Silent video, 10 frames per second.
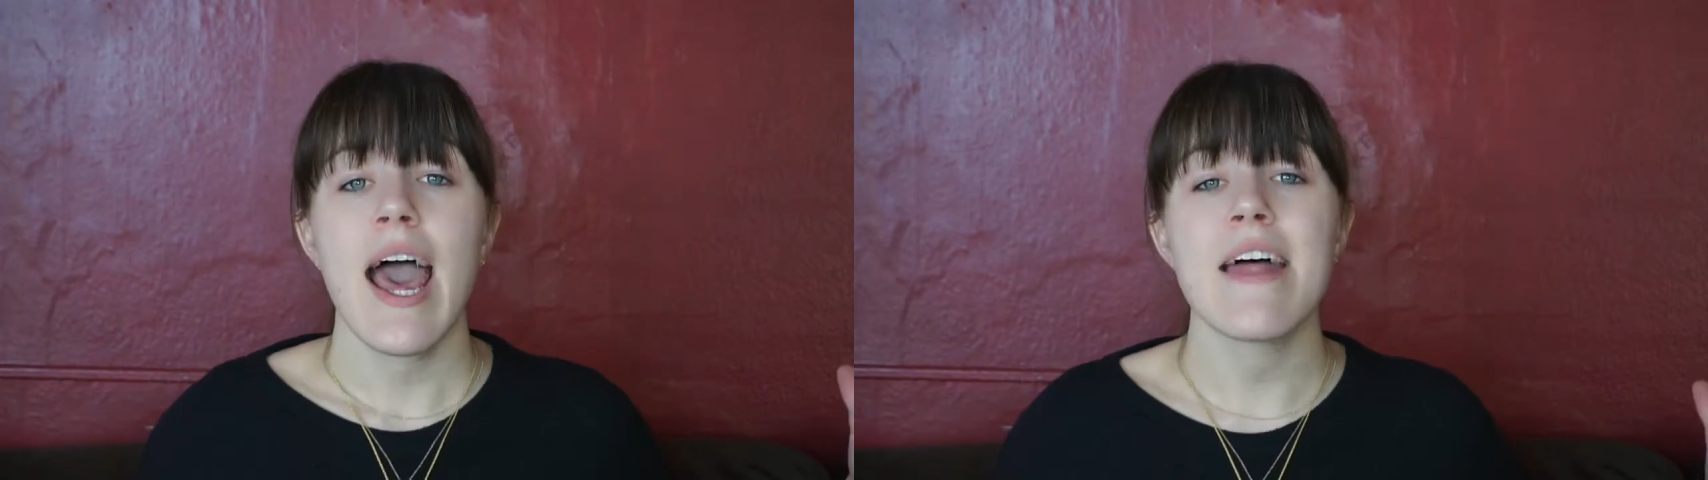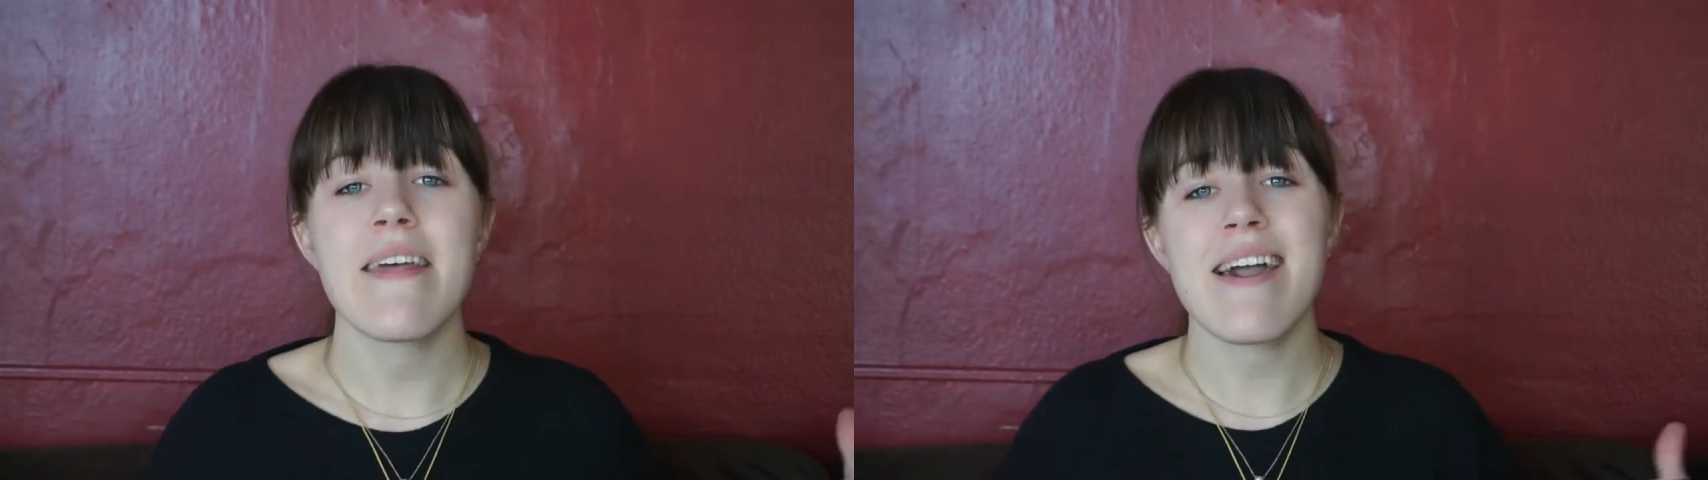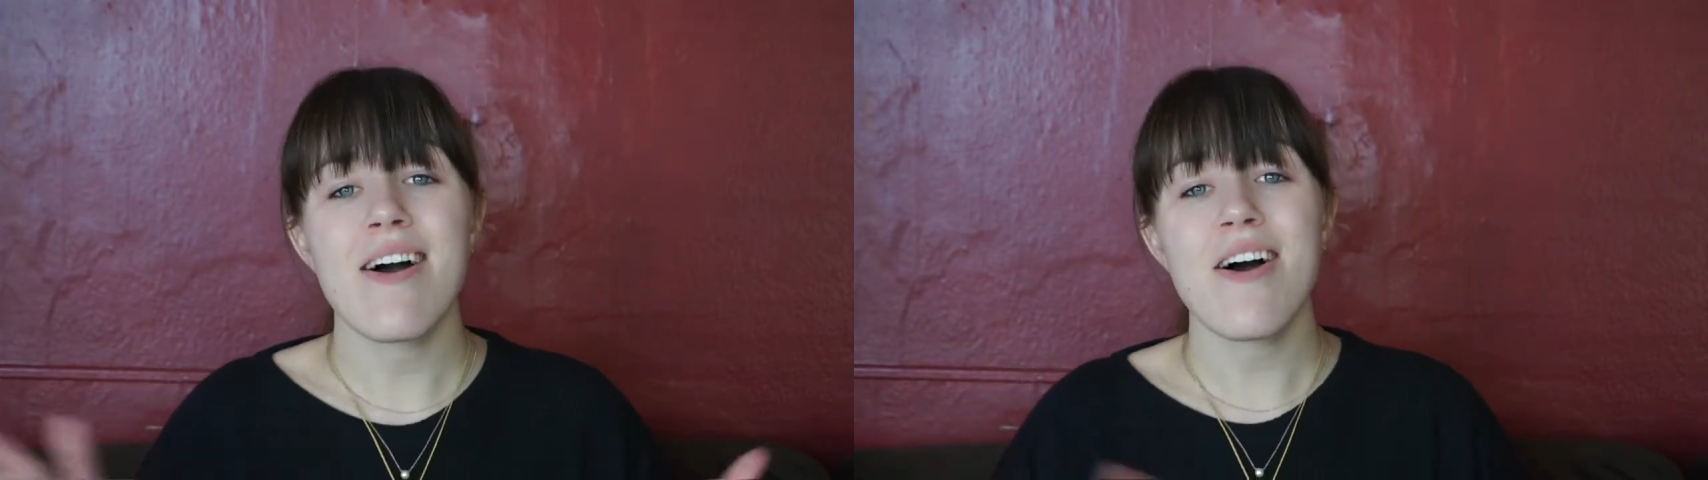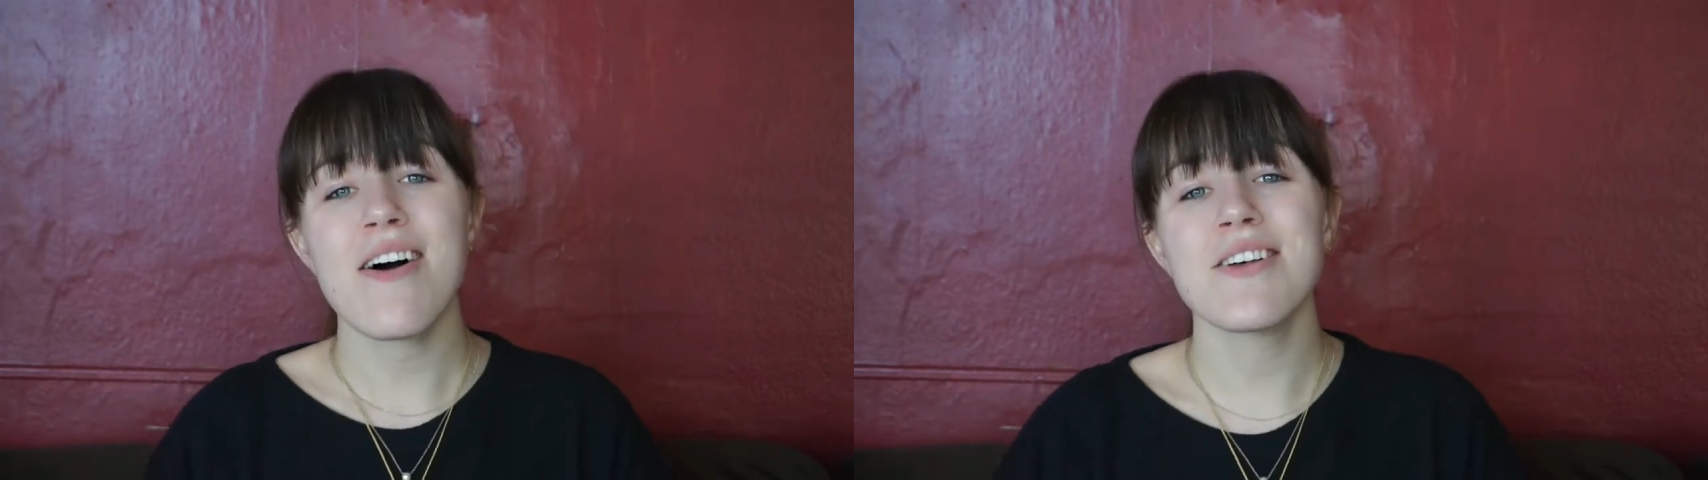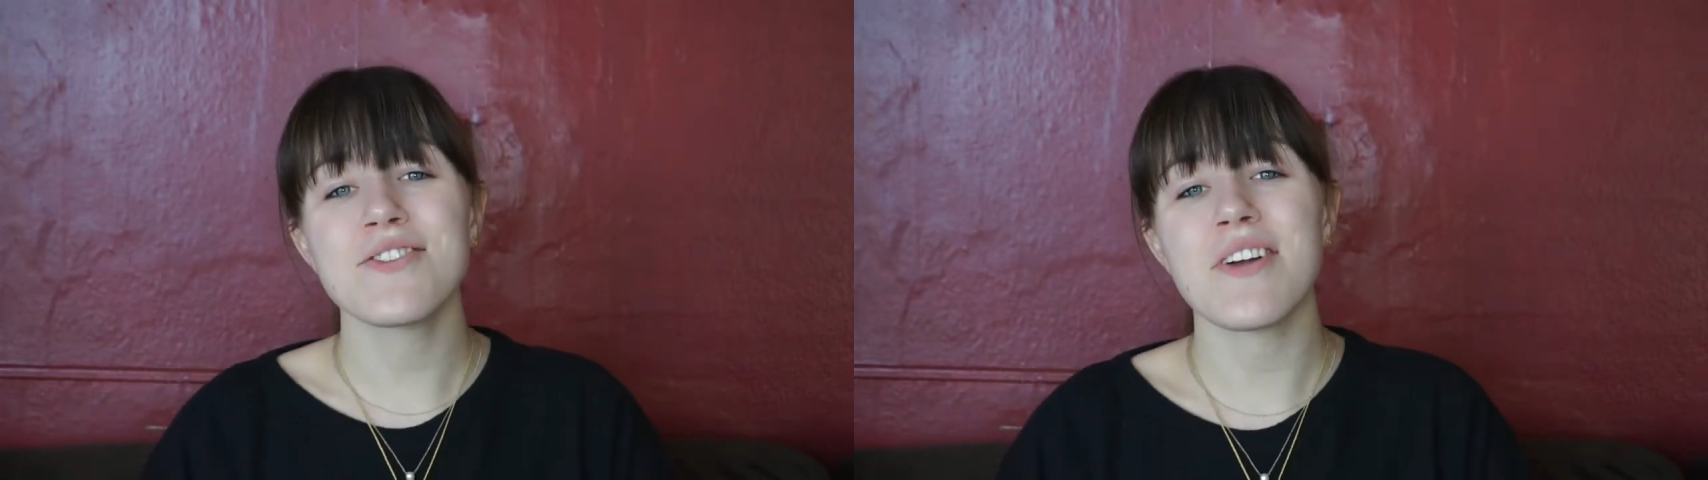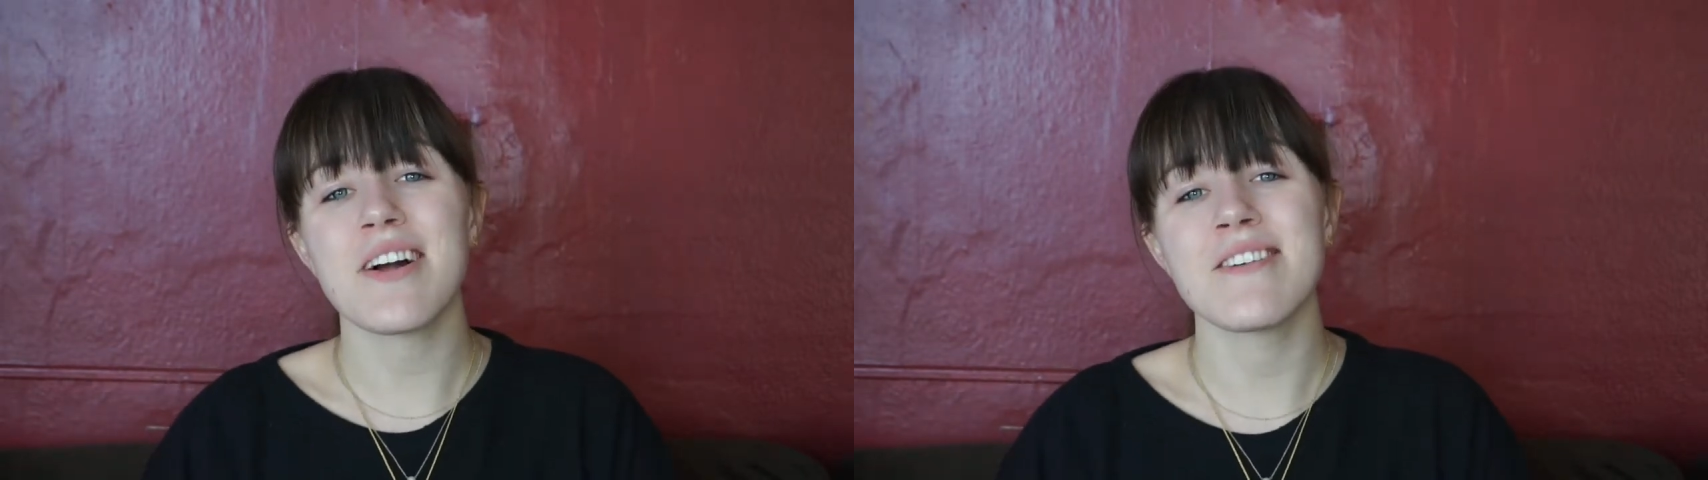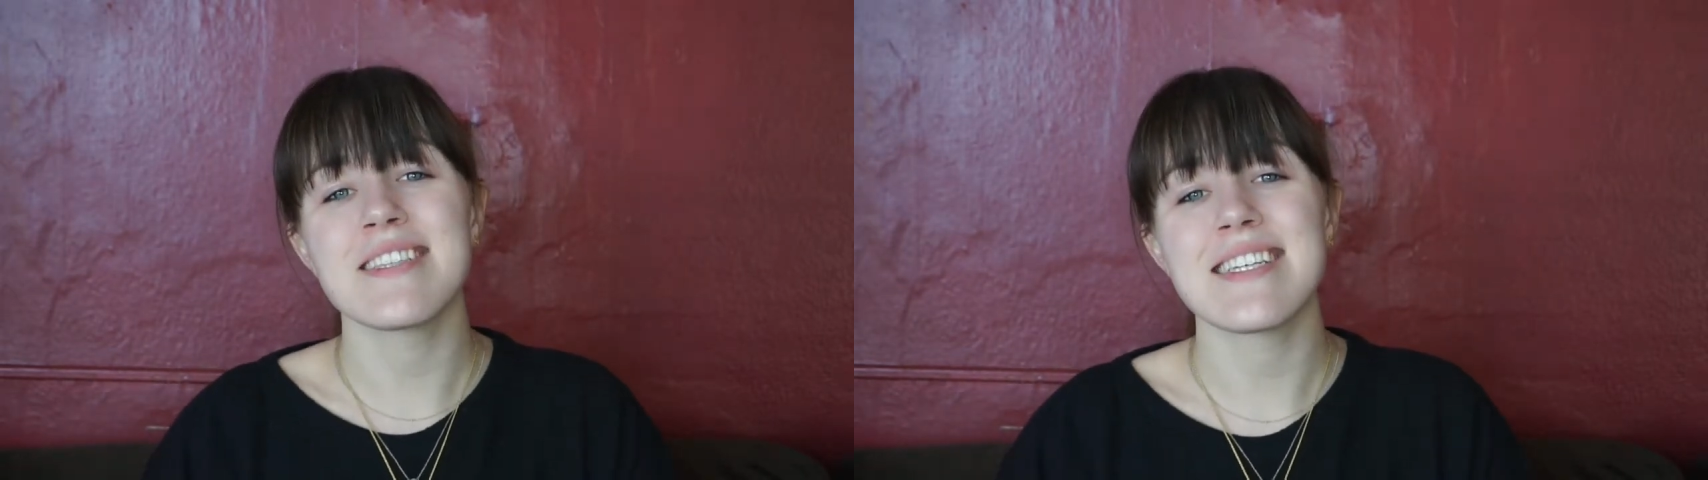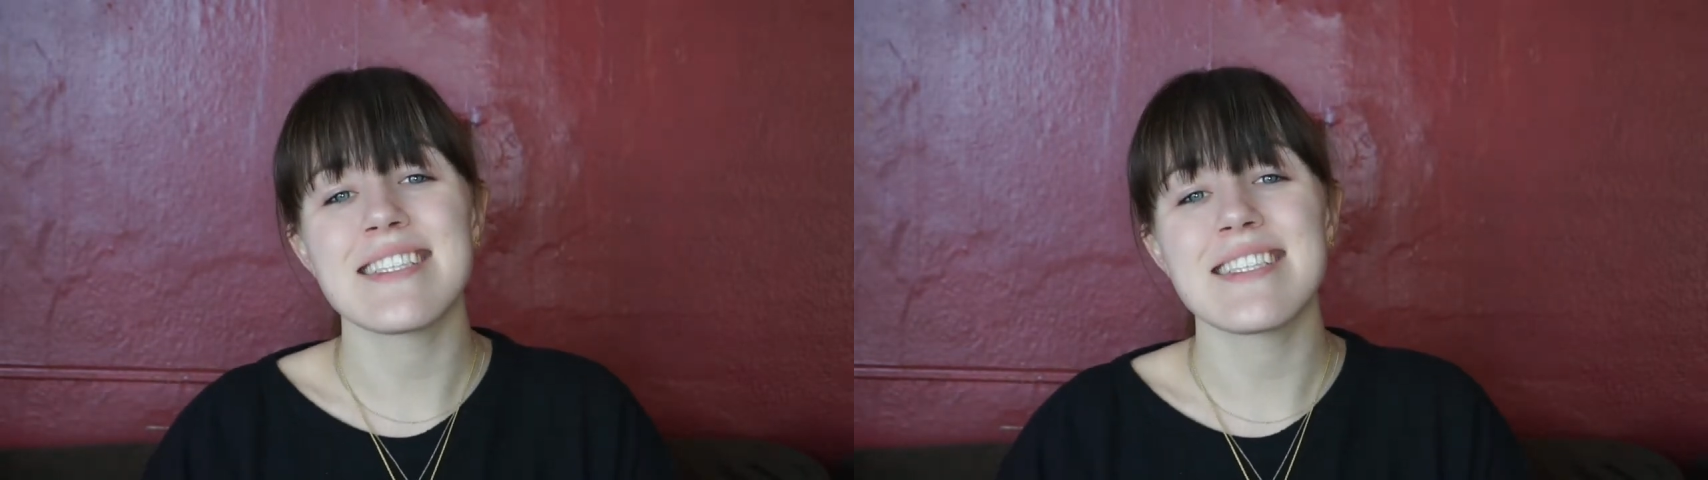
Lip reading: and they all struggle with